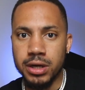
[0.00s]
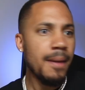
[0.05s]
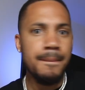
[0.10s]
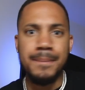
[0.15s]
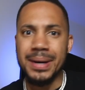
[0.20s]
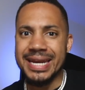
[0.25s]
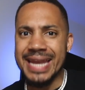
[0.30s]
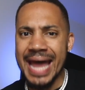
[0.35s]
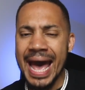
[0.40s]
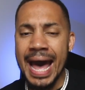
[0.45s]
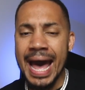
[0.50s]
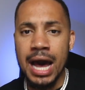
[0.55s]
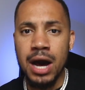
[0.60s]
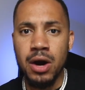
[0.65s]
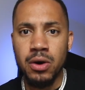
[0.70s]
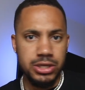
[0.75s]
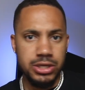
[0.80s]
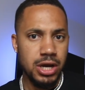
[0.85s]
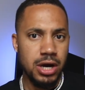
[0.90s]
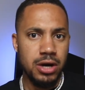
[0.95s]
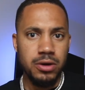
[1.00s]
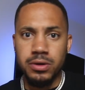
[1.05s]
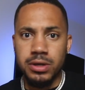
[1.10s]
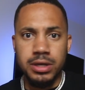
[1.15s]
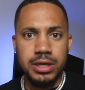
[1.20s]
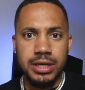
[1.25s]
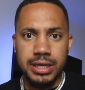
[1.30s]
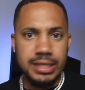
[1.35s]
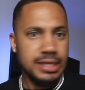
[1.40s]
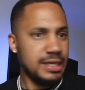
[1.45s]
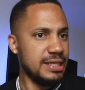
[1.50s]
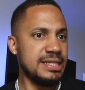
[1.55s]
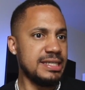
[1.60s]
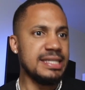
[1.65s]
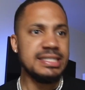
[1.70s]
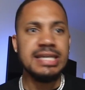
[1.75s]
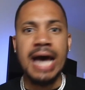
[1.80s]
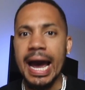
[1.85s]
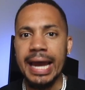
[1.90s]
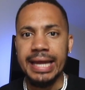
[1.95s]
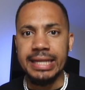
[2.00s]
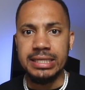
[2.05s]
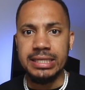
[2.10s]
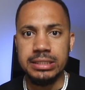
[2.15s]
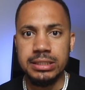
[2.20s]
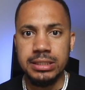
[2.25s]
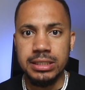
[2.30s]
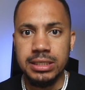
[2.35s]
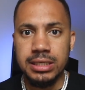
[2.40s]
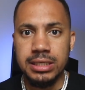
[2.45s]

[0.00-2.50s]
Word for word: but now, you know, it's heightened.